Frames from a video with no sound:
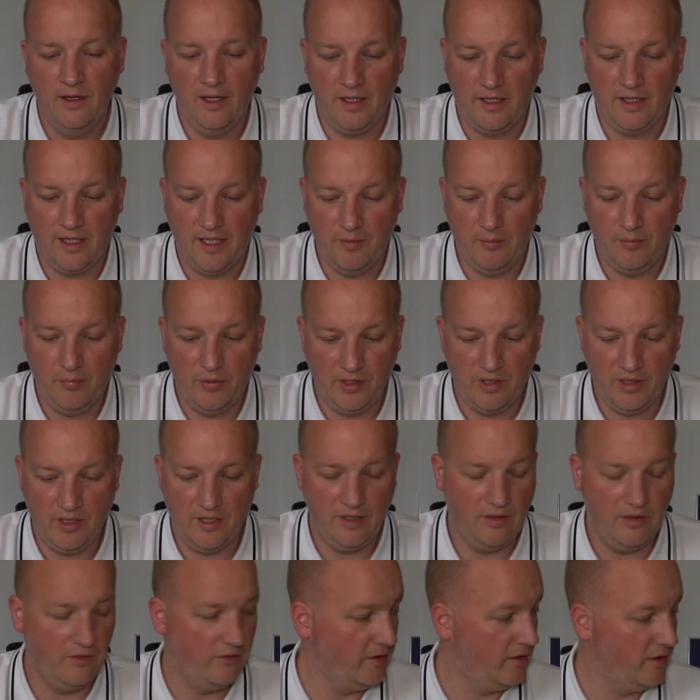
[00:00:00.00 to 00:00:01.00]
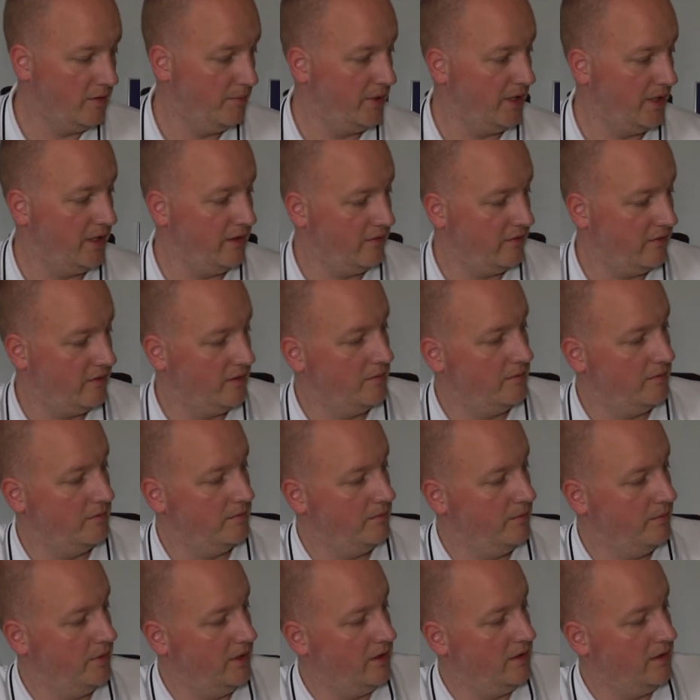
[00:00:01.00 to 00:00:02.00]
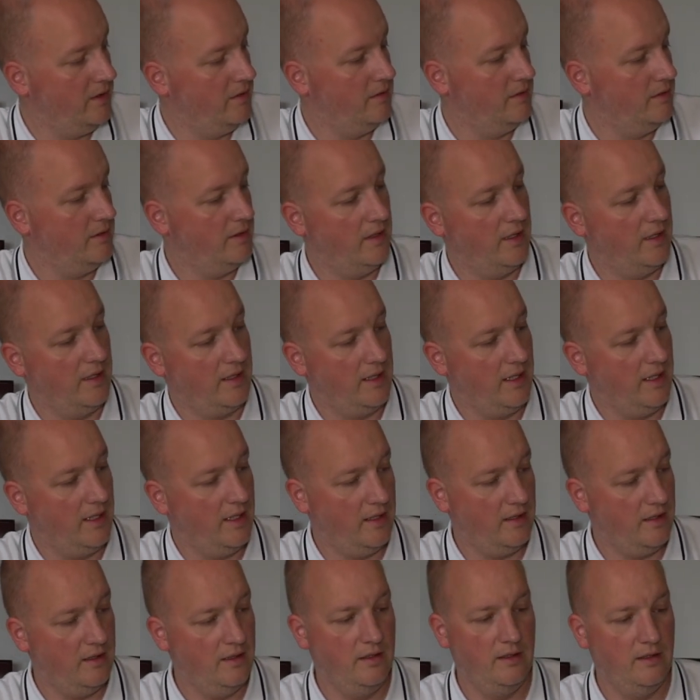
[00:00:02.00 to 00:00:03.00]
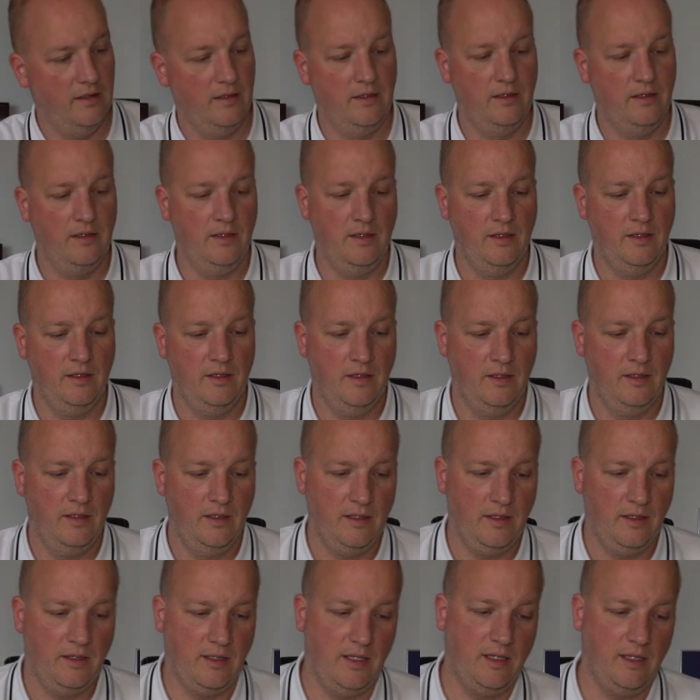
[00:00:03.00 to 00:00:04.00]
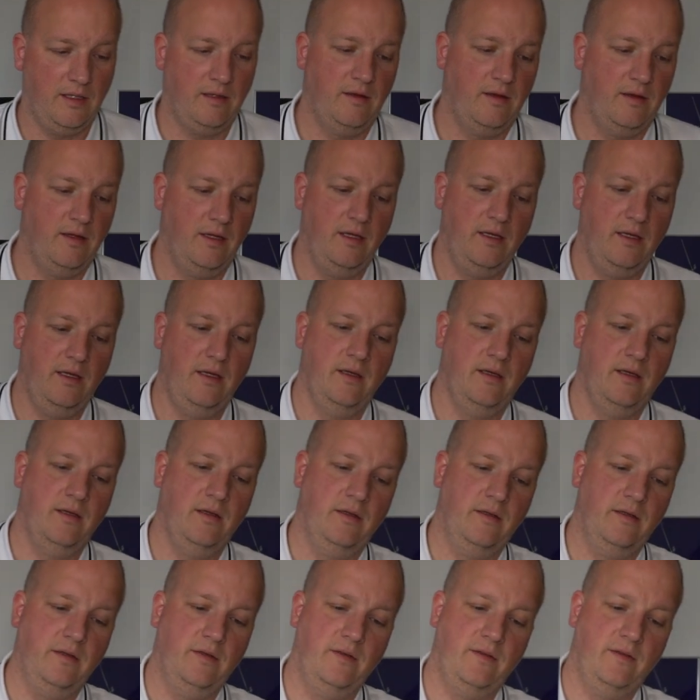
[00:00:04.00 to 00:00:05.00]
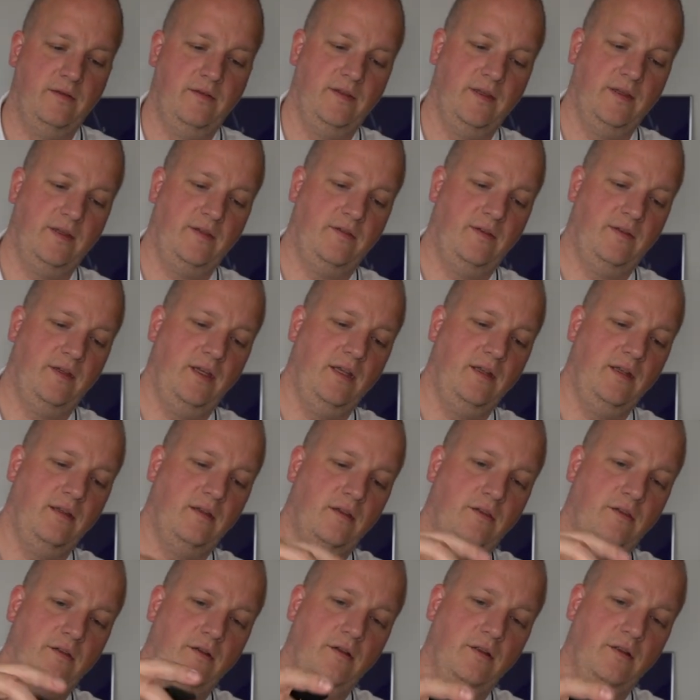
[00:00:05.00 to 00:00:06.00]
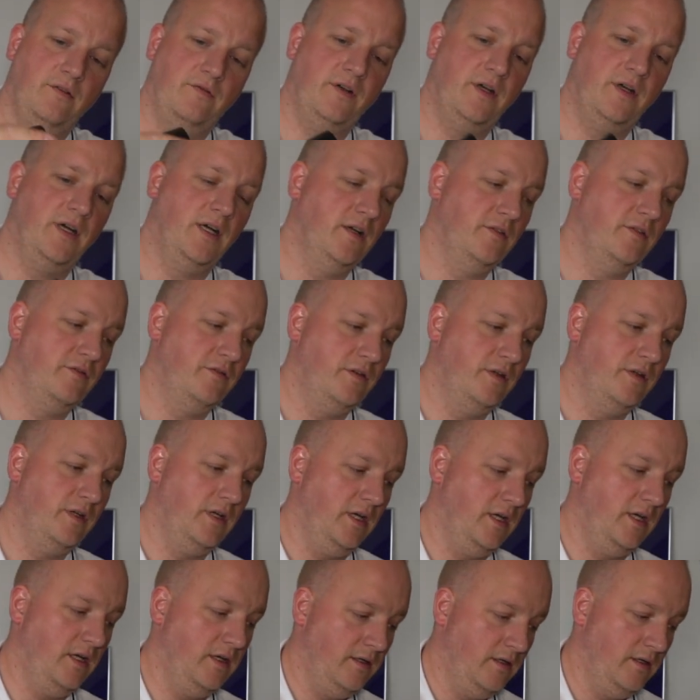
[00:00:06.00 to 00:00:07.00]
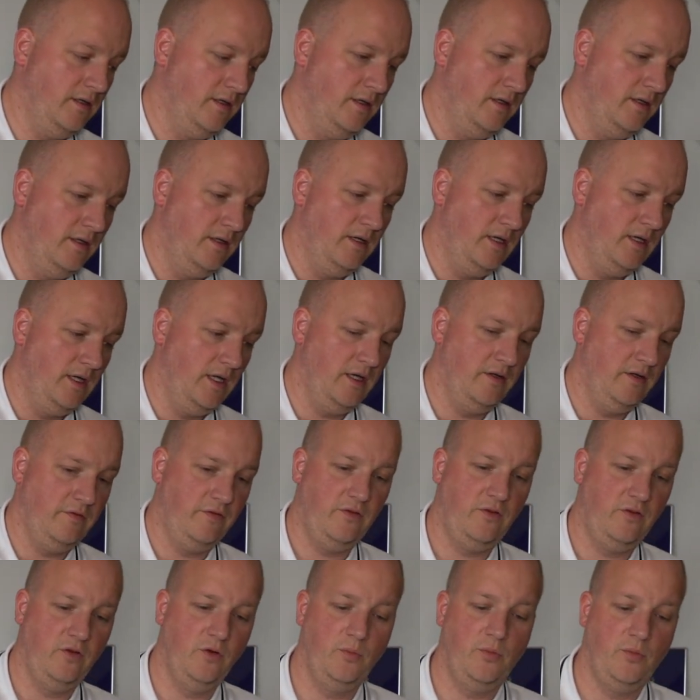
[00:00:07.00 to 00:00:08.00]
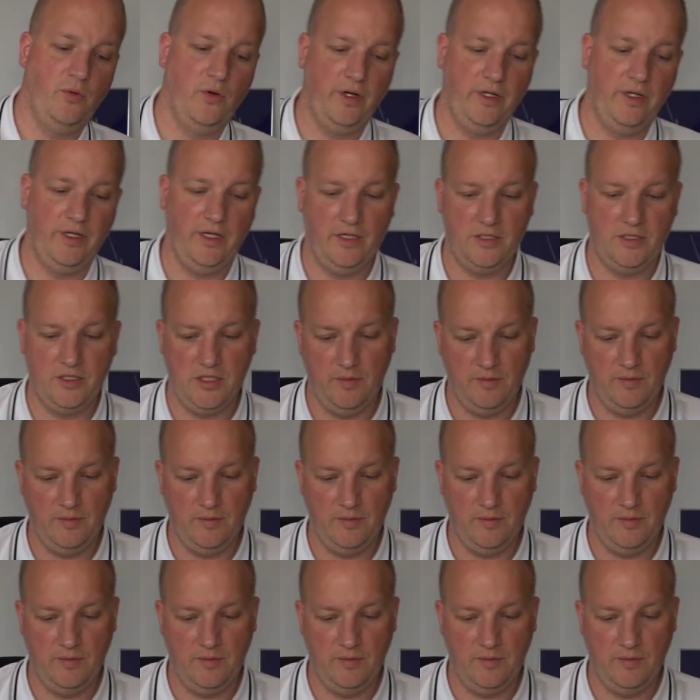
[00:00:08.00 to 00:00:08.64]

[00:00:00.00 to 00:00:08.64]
can't put it here as a comparison, but I can get the 16-35 F2.8 G